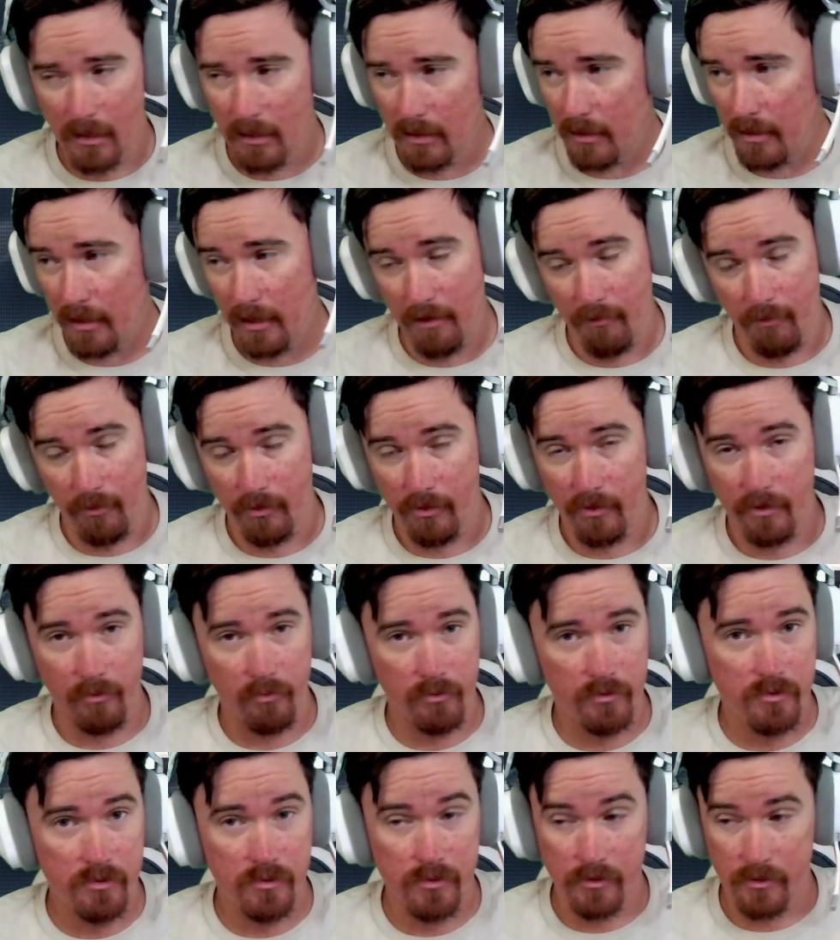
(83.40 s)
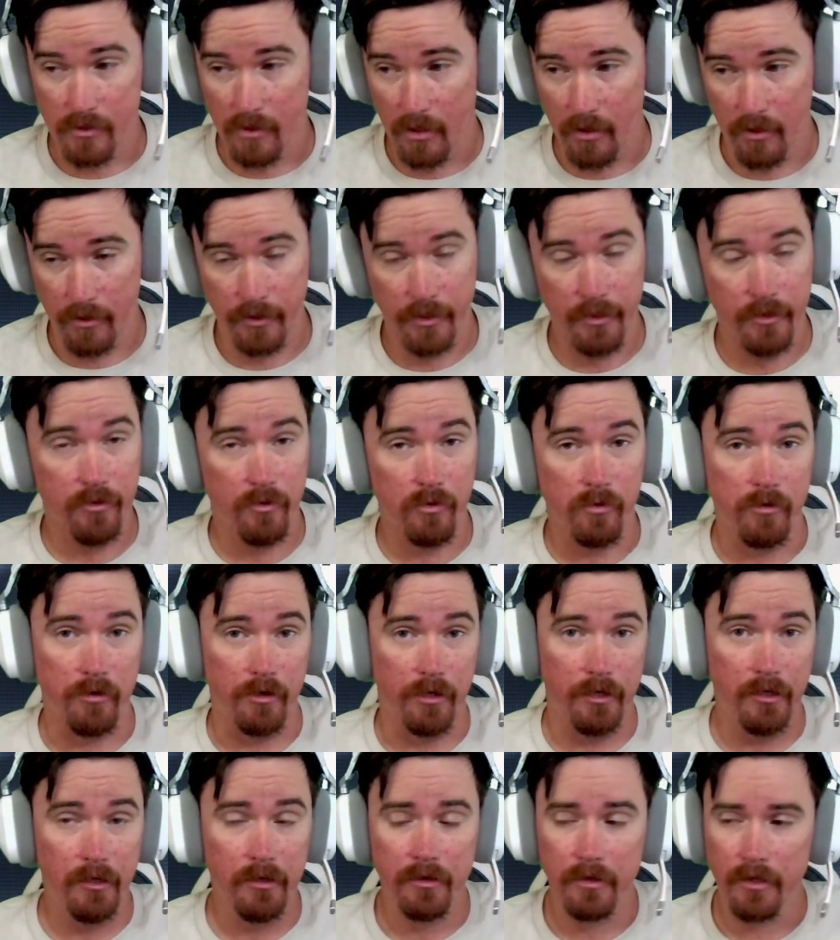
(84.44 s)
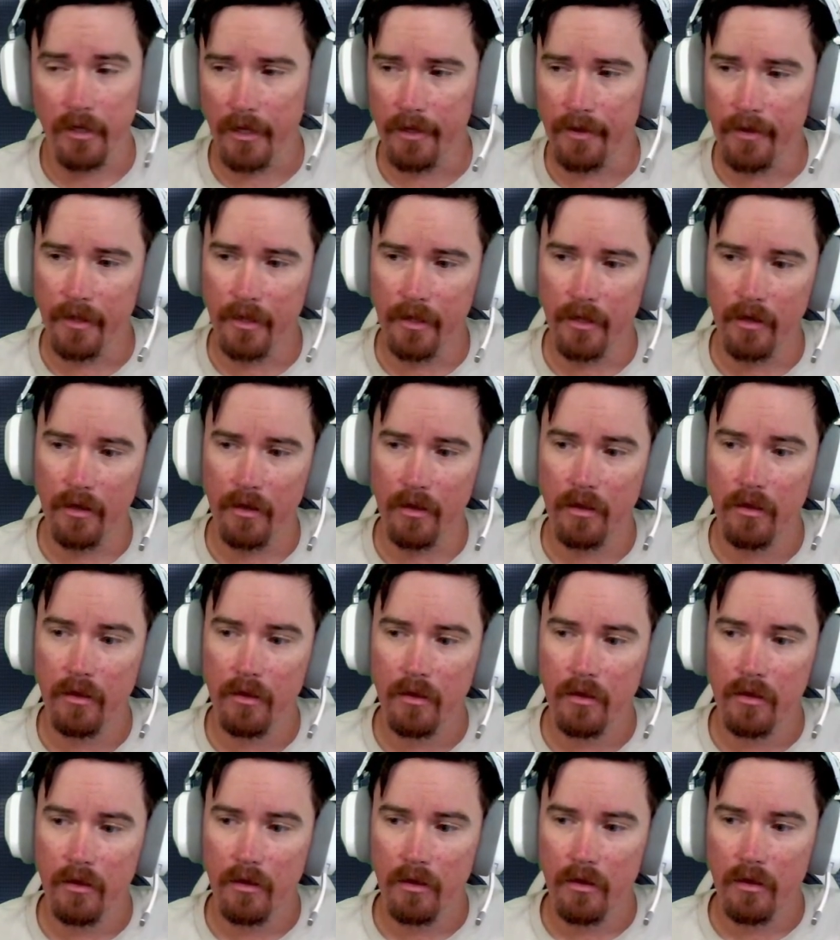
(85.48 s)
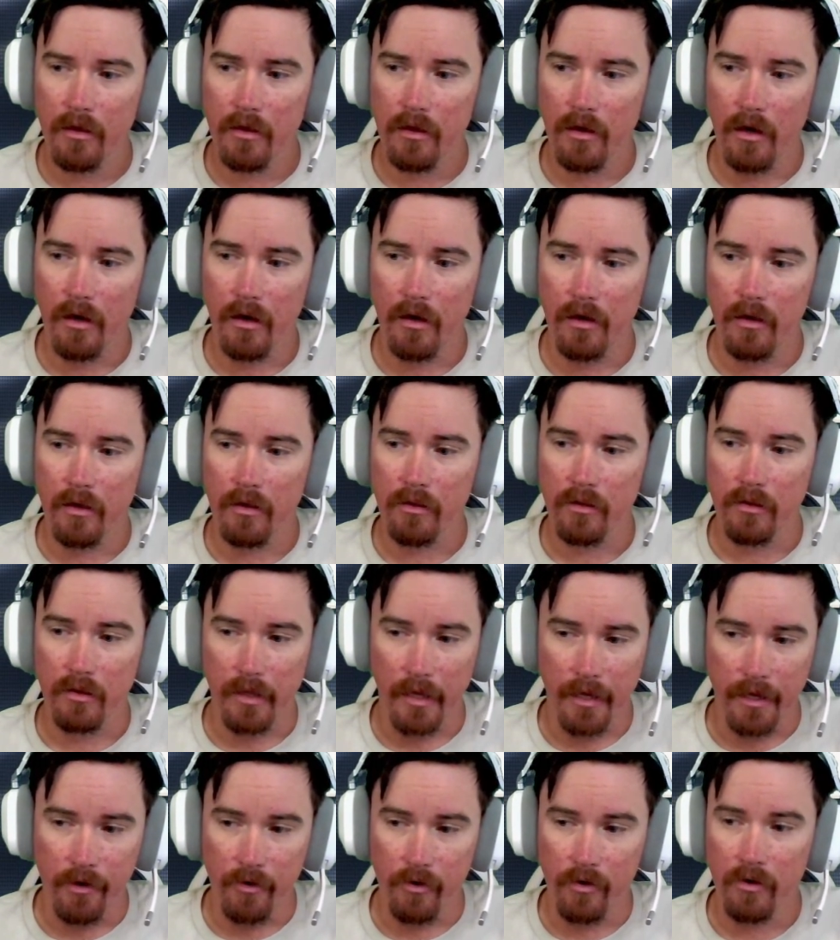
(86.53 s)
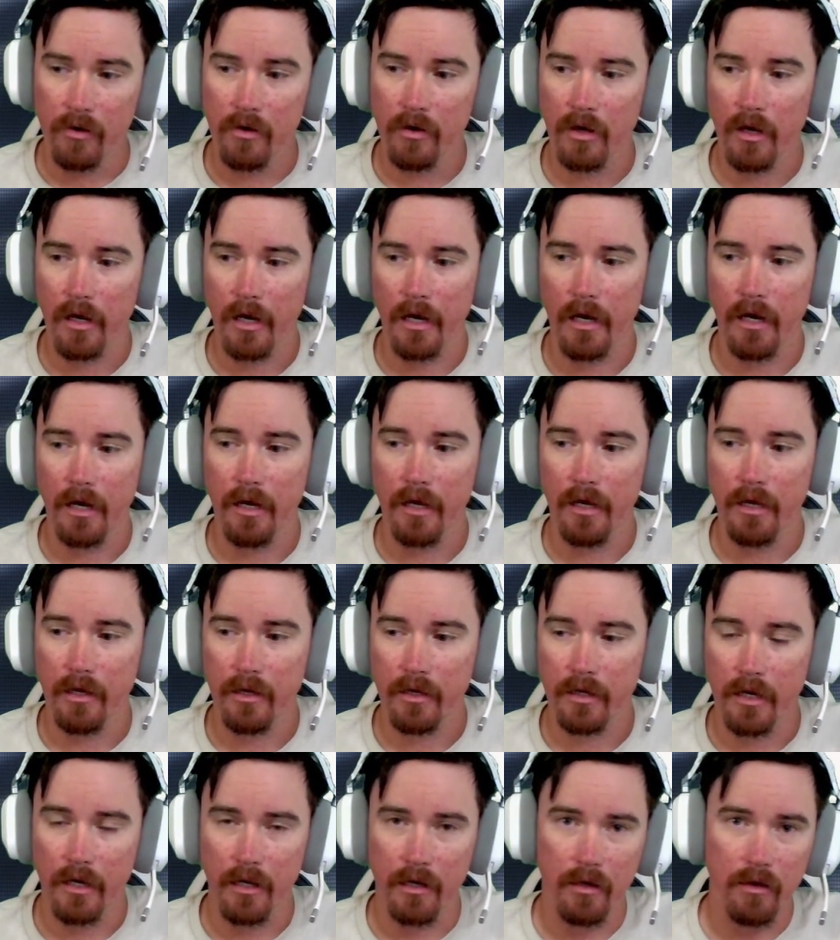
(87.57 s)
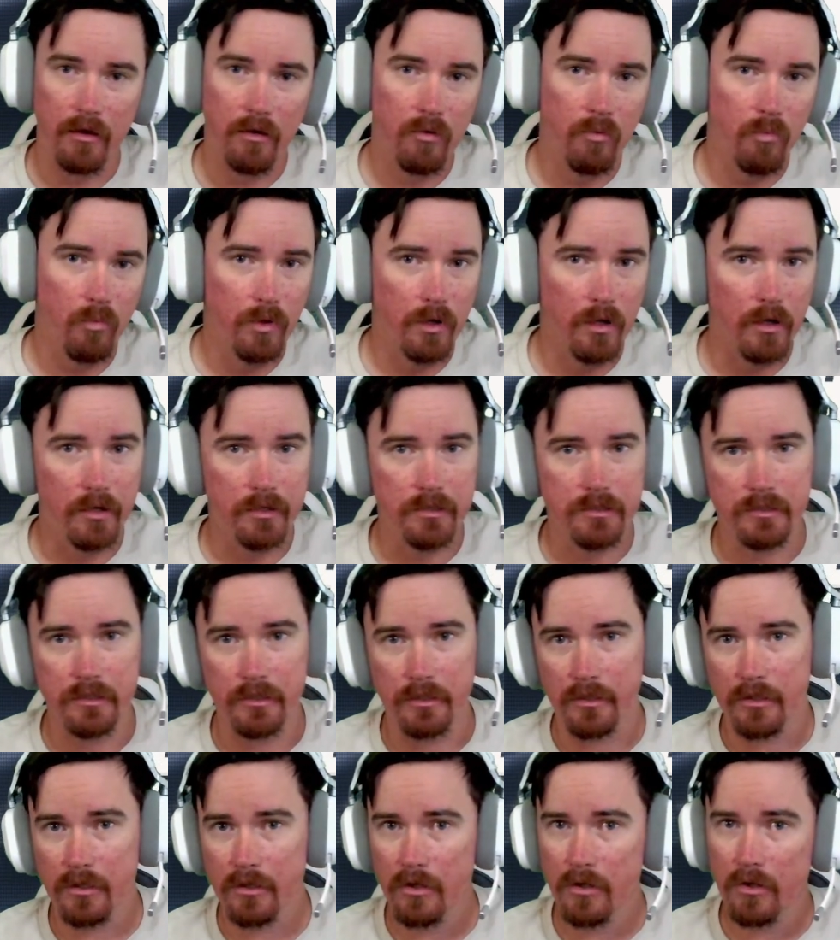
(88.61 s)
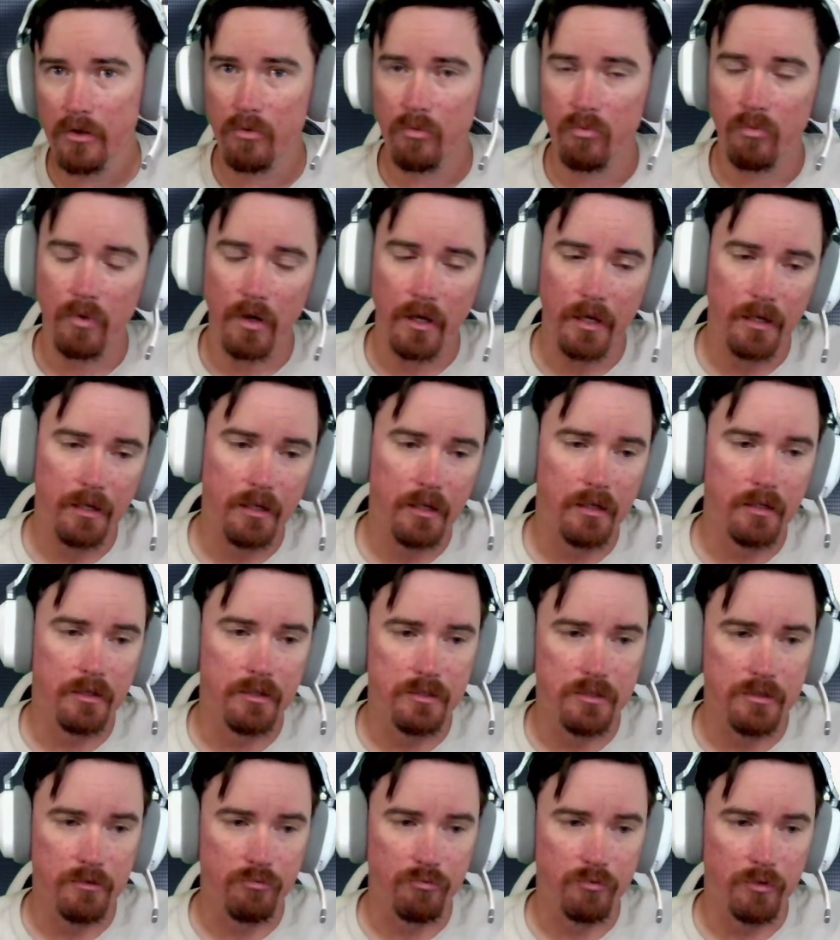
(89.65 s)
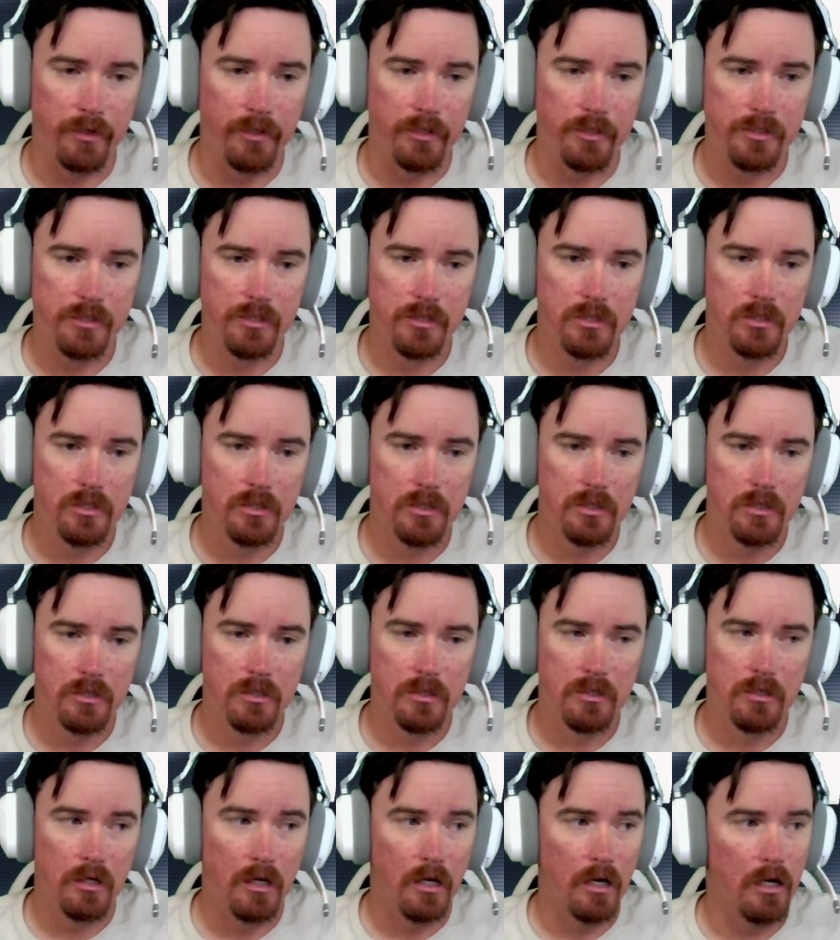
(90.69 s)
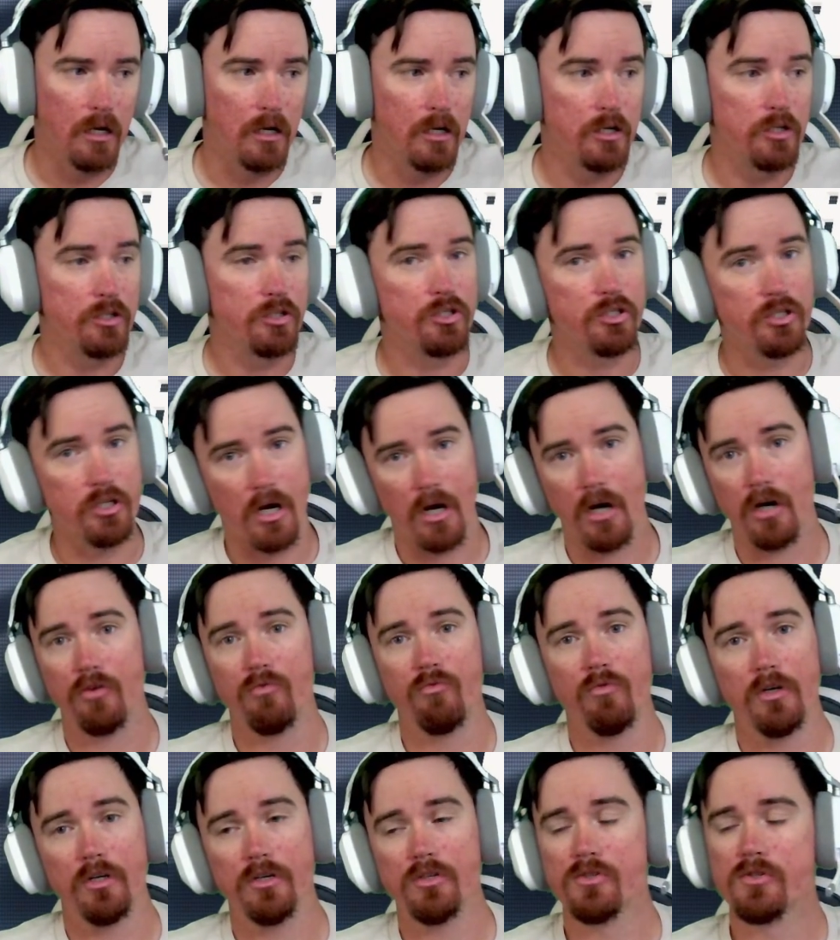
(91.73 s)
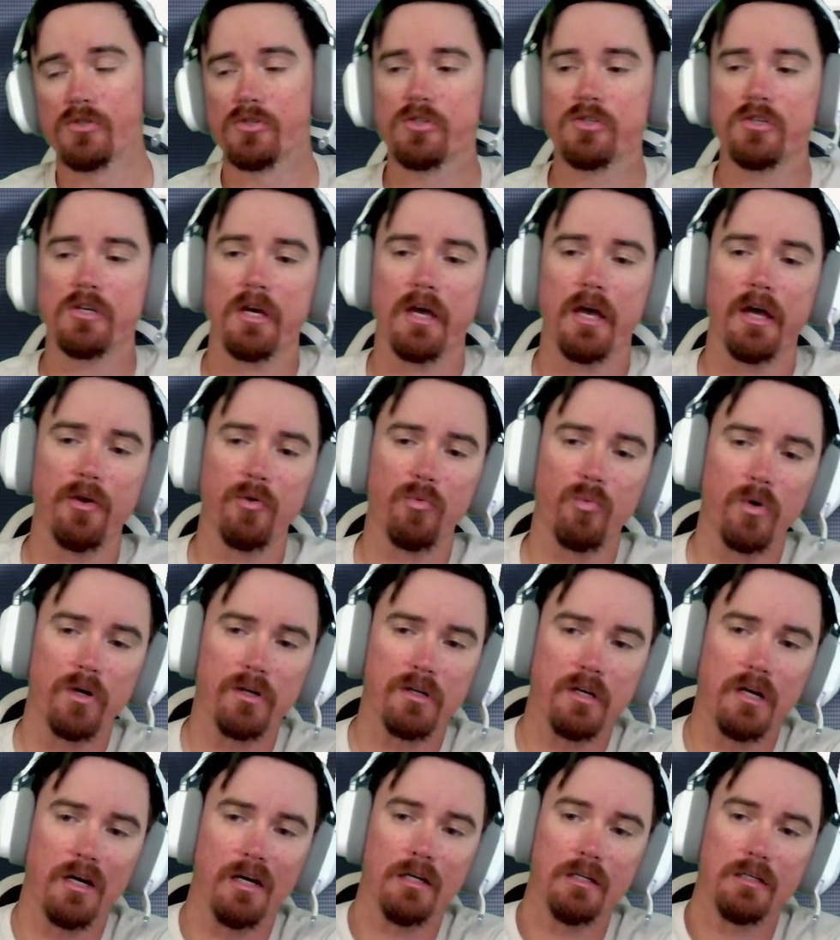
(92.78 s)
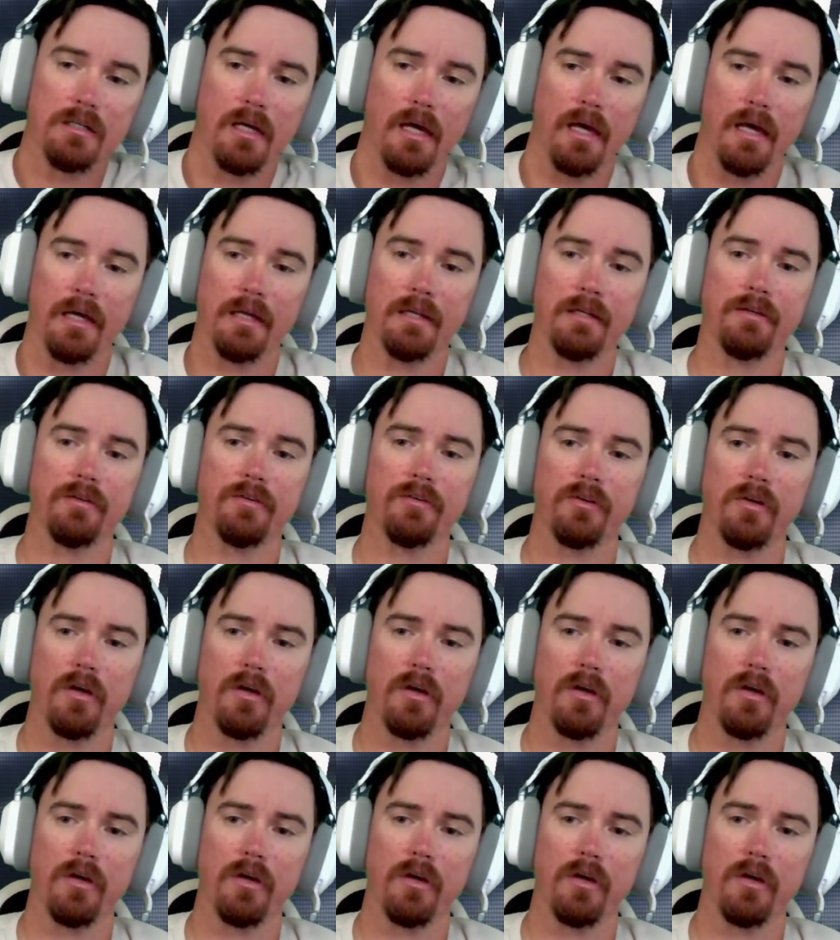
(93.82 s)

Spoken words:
everything was hunky-dory. And then later, I kind of went on to write in different genres and whatnot, and